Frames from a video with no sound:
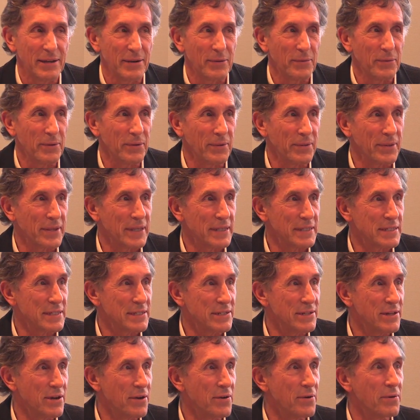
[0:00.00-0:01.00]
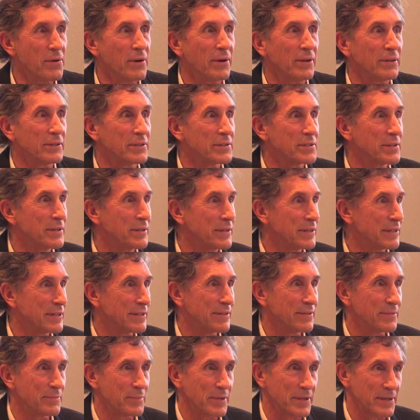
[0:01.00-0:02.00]
well, there's no
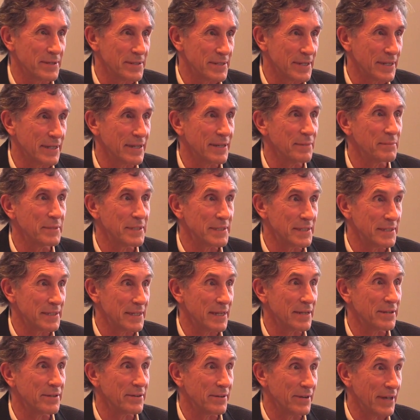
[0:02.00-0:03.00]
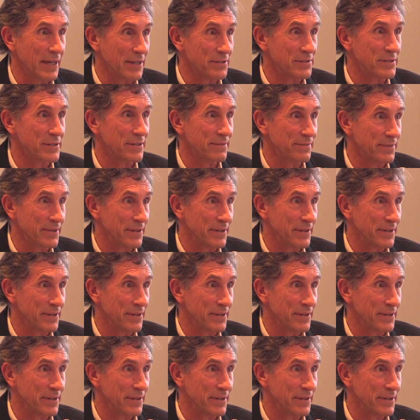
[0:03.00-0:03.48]
alternative because they're coming to take your house if